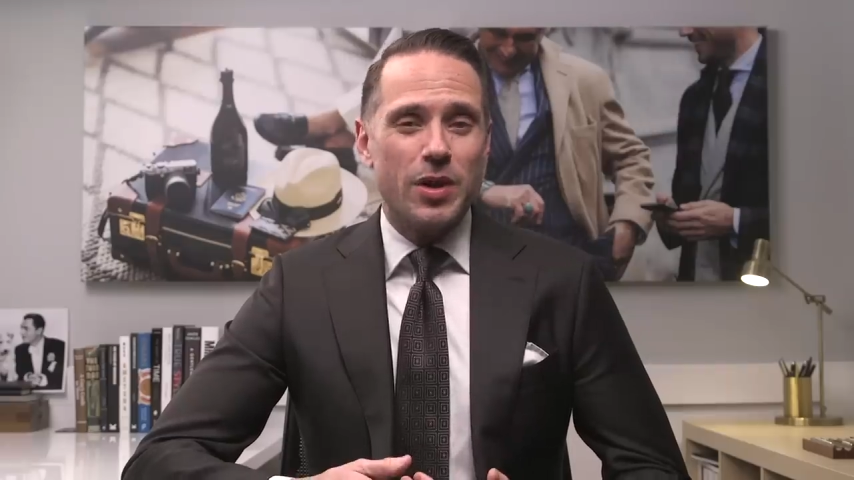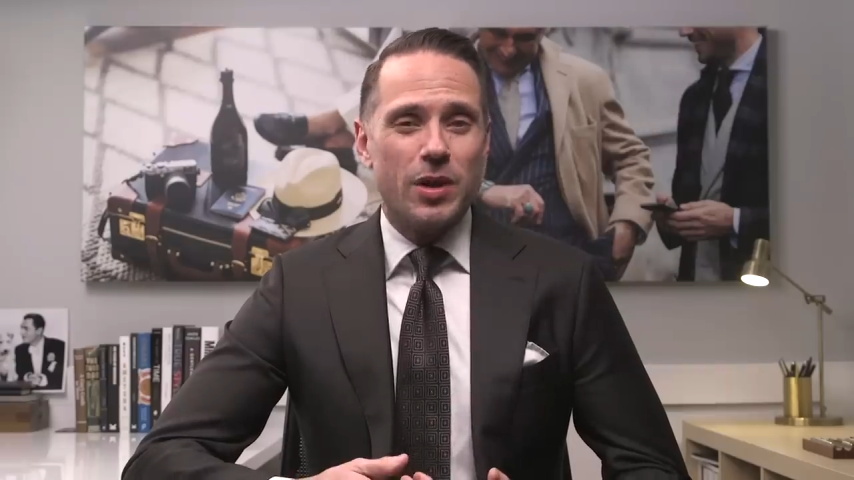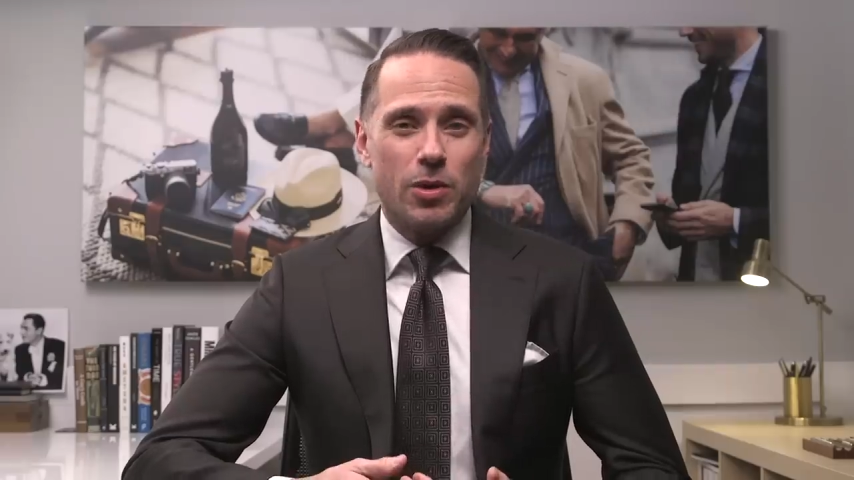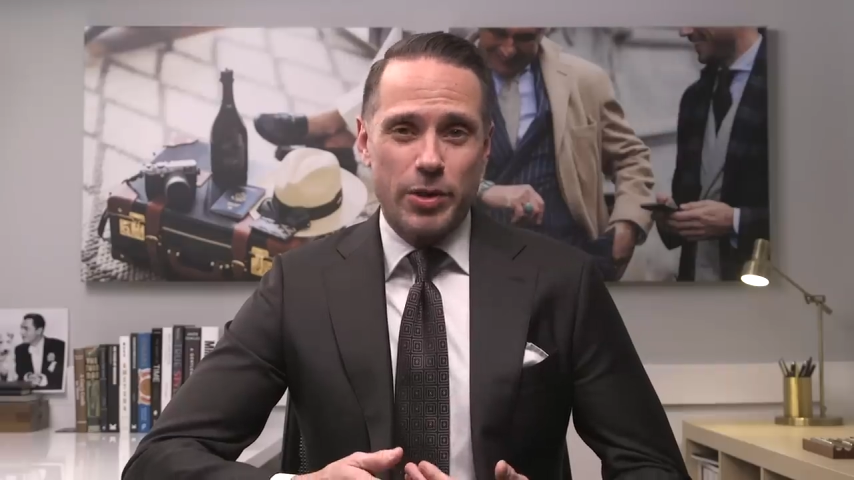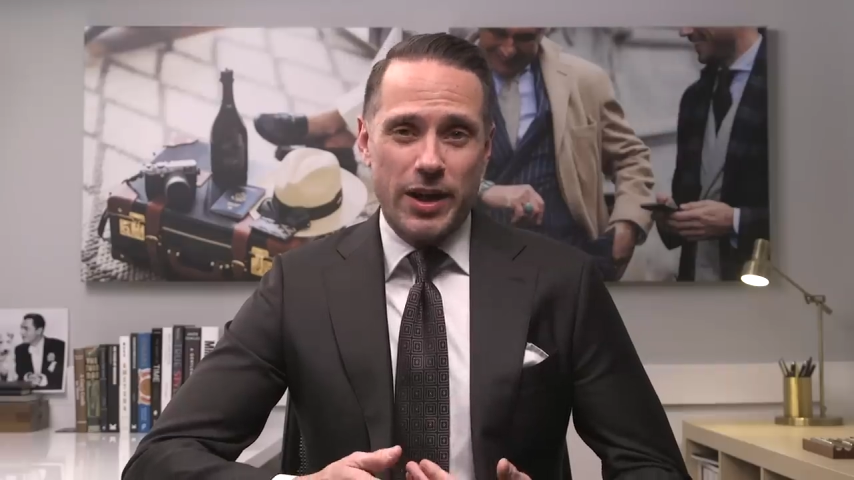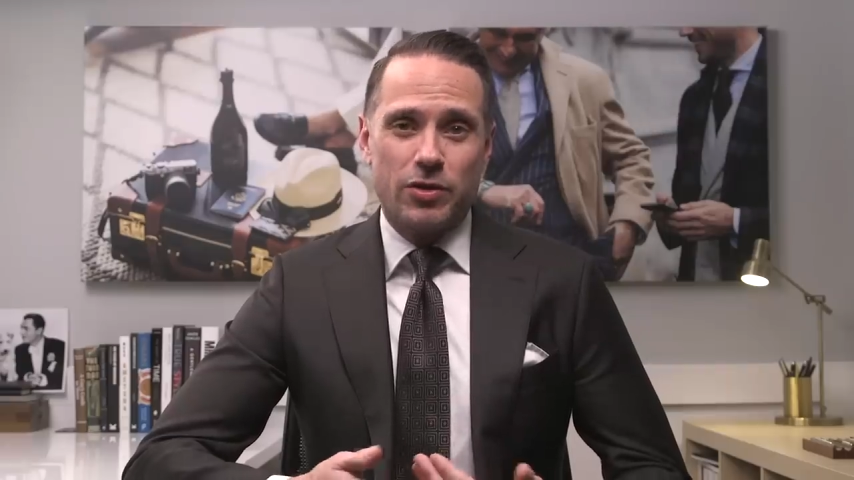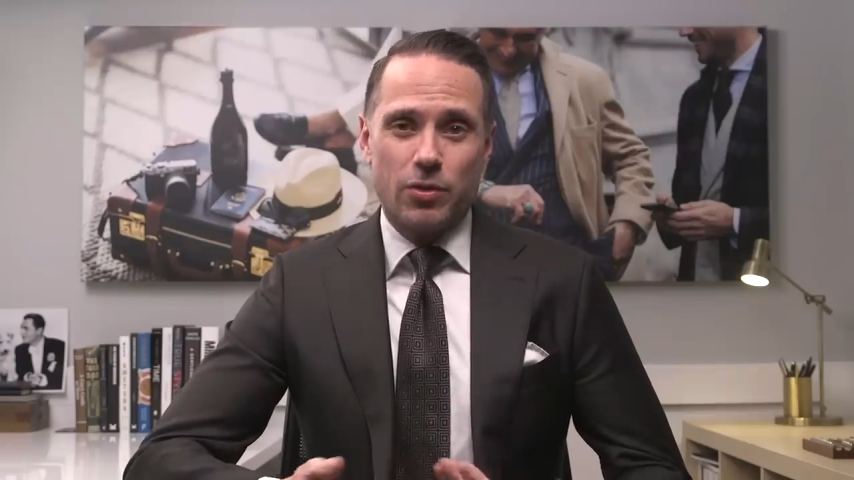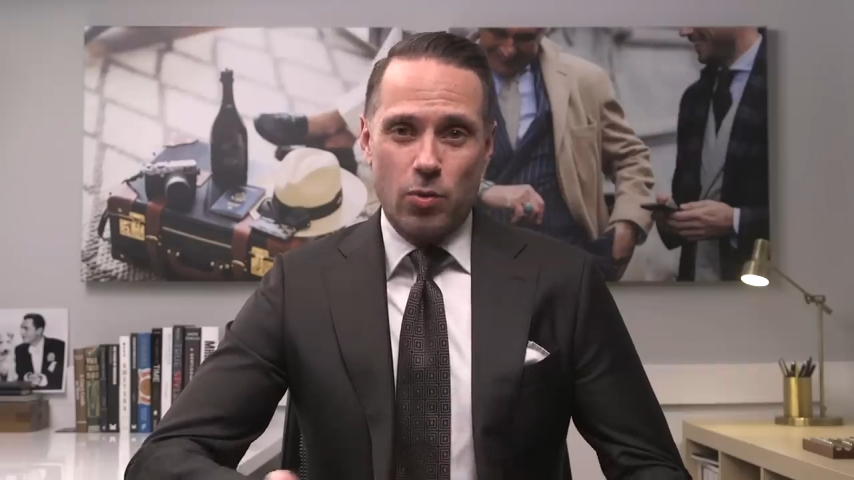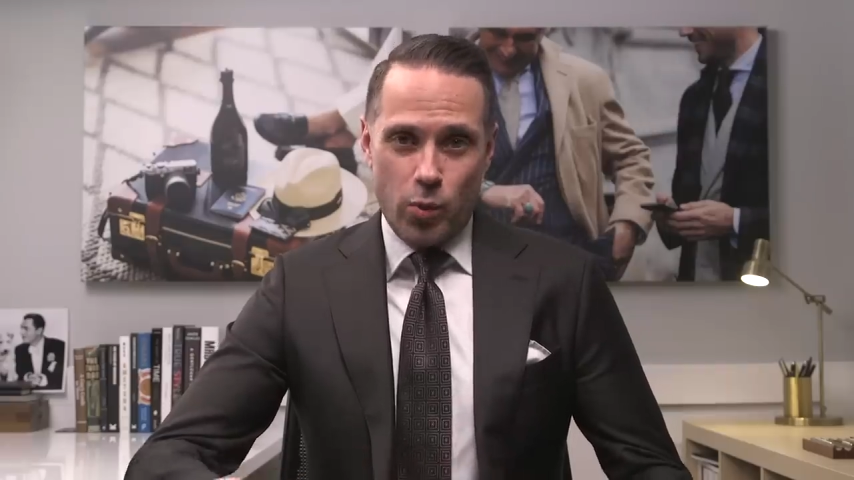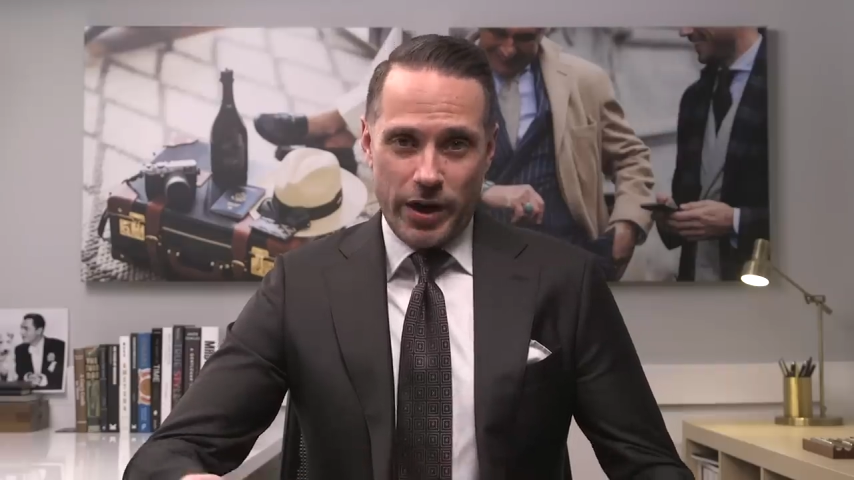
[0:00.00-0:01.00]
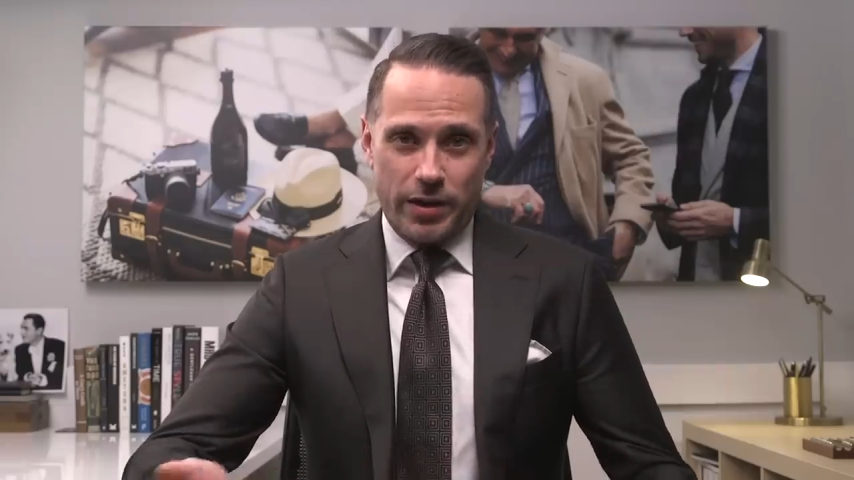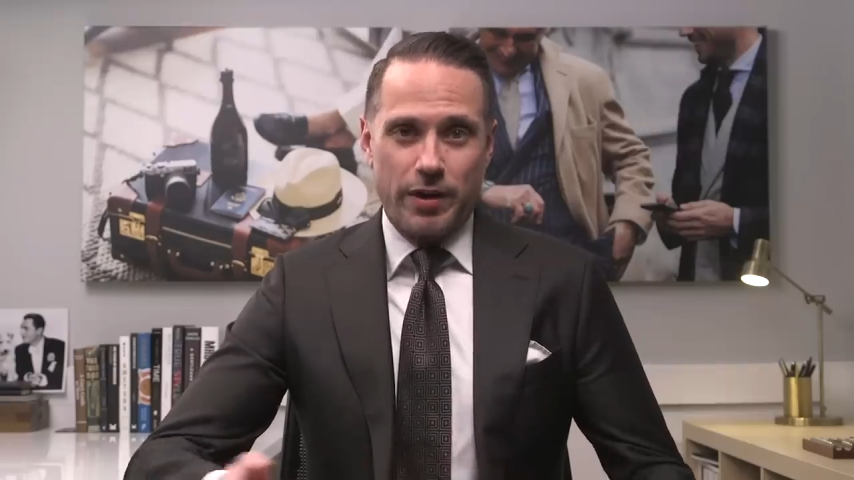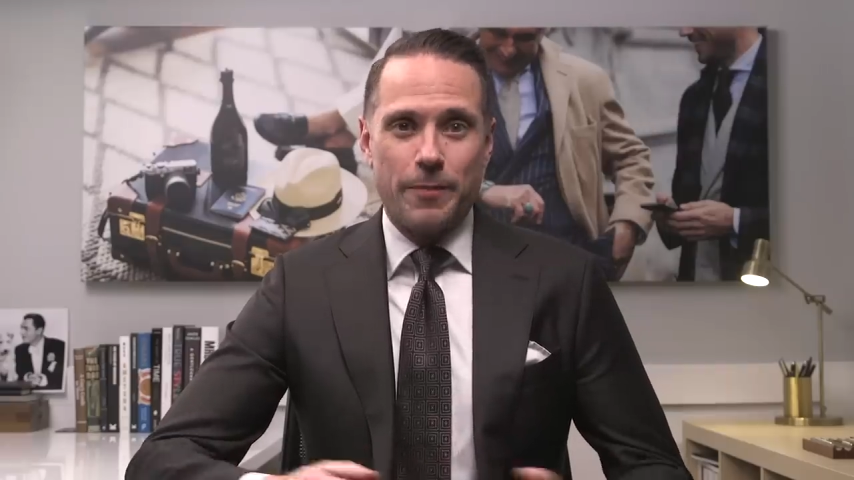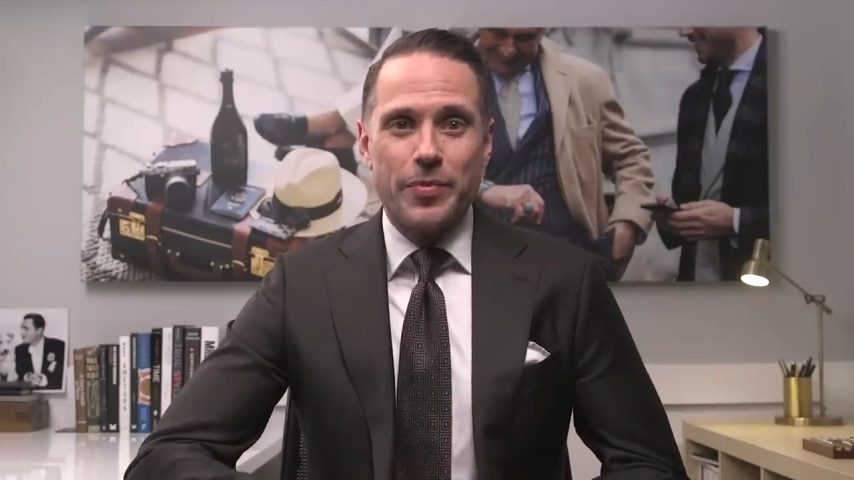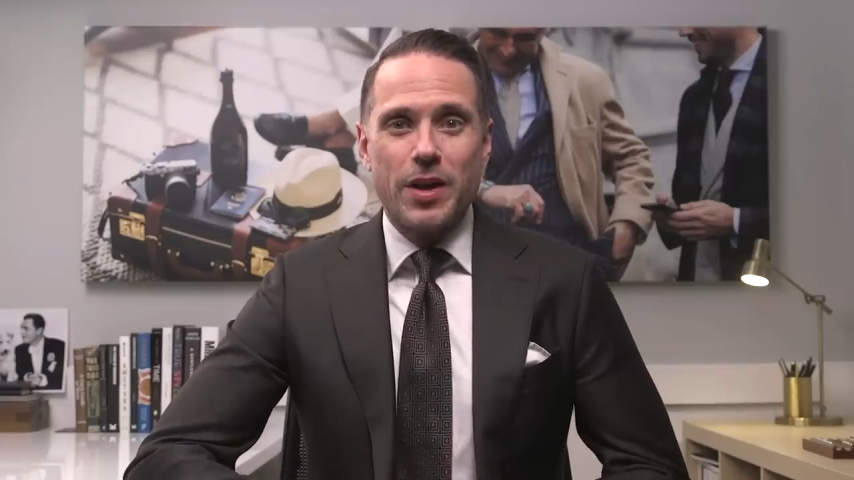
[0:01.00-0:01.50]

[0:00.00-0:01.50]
creates width.